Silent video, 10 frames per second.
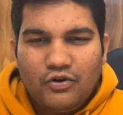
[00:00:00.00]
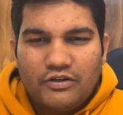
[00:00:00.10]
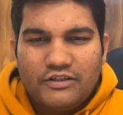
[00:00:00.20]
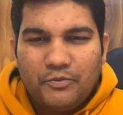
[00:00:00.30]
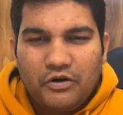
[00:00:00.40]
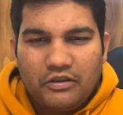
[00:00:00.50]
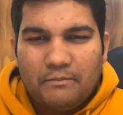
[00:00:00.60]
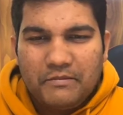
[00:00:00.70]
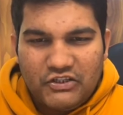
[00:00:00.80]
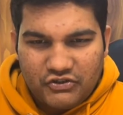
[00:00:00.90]
do not support
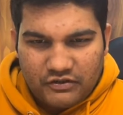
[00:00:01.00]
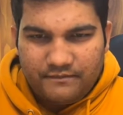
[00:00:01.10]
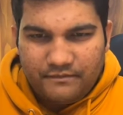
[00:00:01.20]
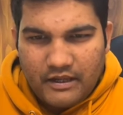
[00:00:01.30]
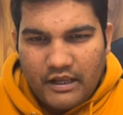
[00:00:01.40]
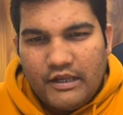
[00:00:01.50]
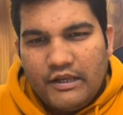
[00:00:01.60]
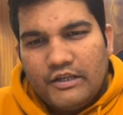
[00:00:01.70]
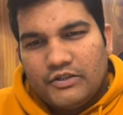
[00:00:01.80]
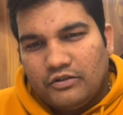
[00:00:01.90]
them much
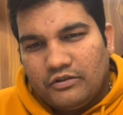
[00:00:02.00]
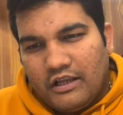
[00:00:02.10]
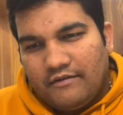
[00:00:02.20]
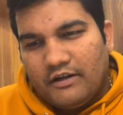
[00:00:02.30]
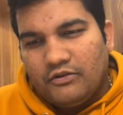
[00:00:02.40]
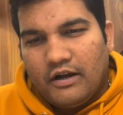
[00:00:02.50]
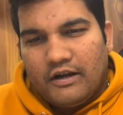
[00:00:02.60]
so they will do